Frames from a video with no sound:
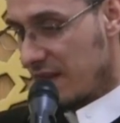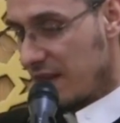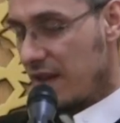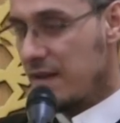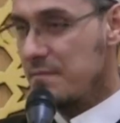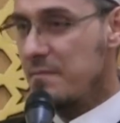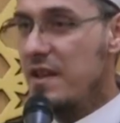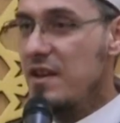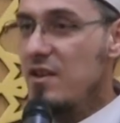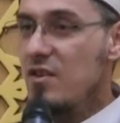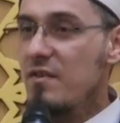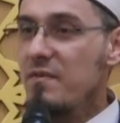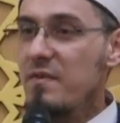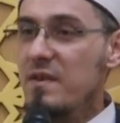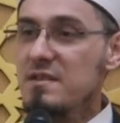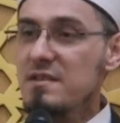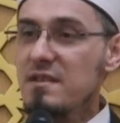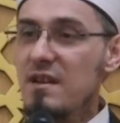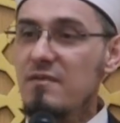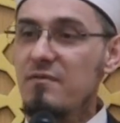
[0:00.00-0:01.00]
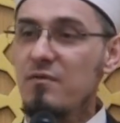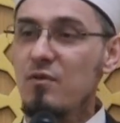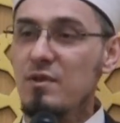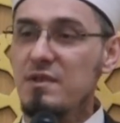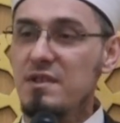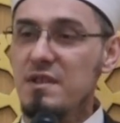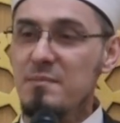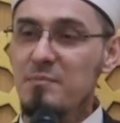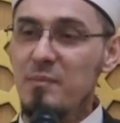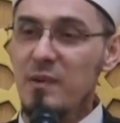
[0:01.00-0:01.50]
And many of us are
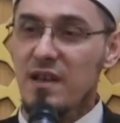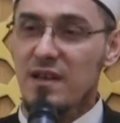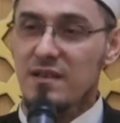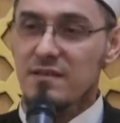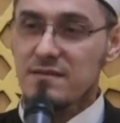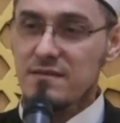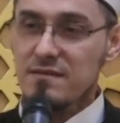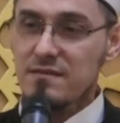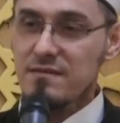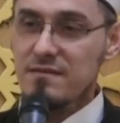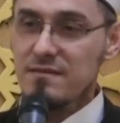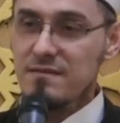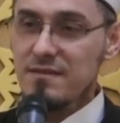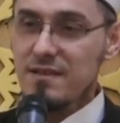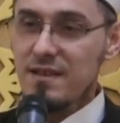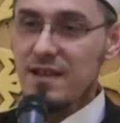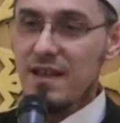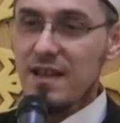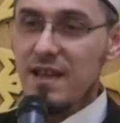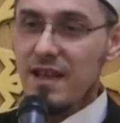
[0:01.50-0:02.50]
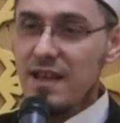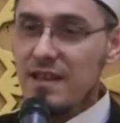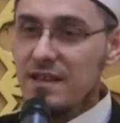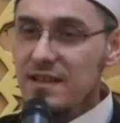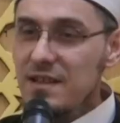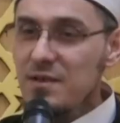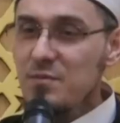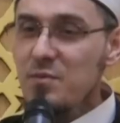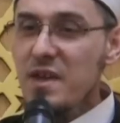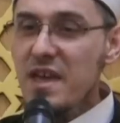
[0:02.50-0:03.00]
40 plus. And
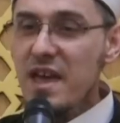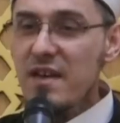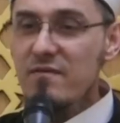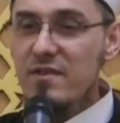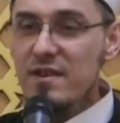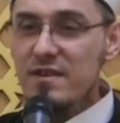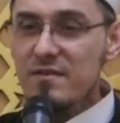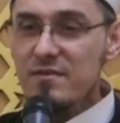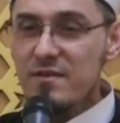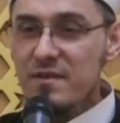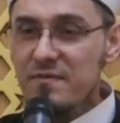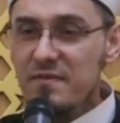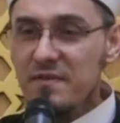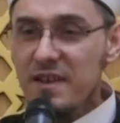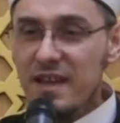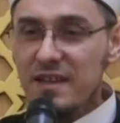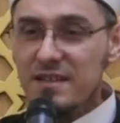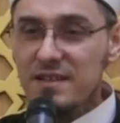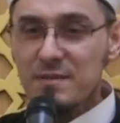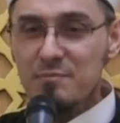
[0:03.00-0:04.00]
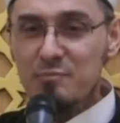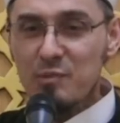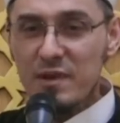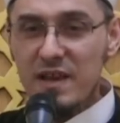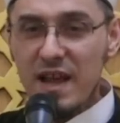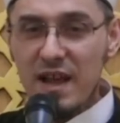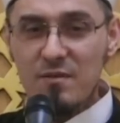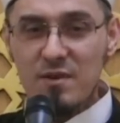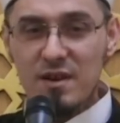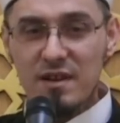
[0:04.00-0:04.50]
did we ever reflect
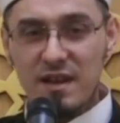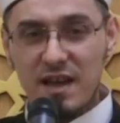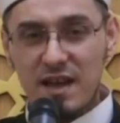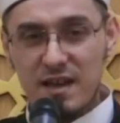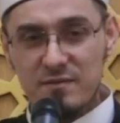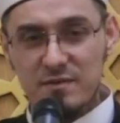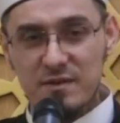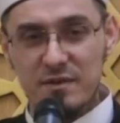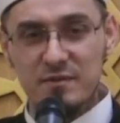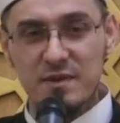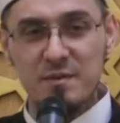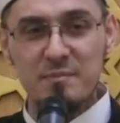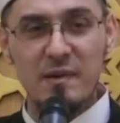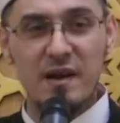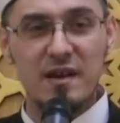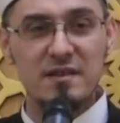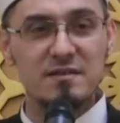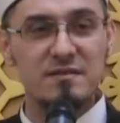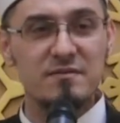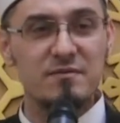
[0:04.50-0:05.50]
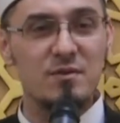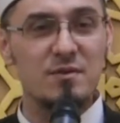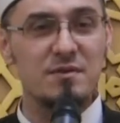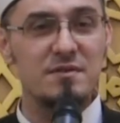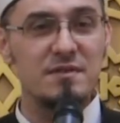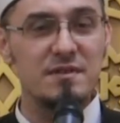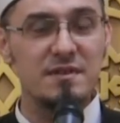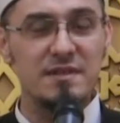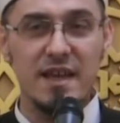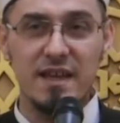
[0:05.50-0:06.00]
upon our lives of the past four
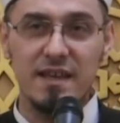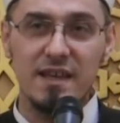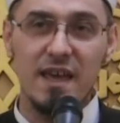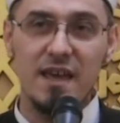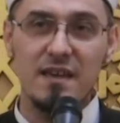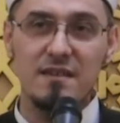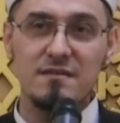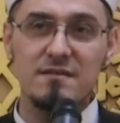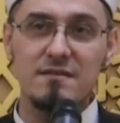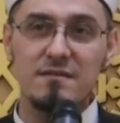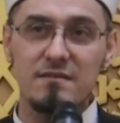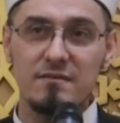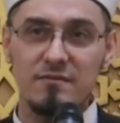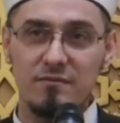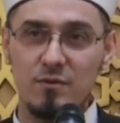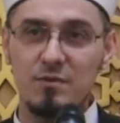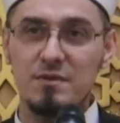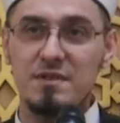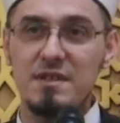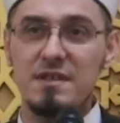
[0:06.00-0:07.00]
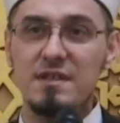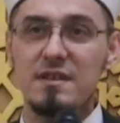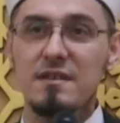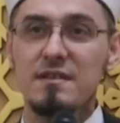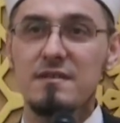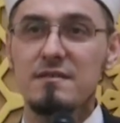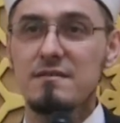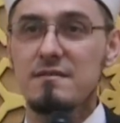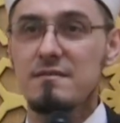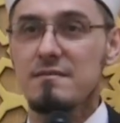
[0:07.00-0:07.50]
decades, 40
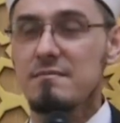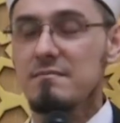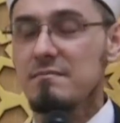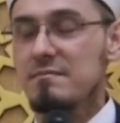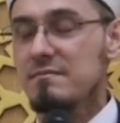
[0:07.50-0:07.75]
years?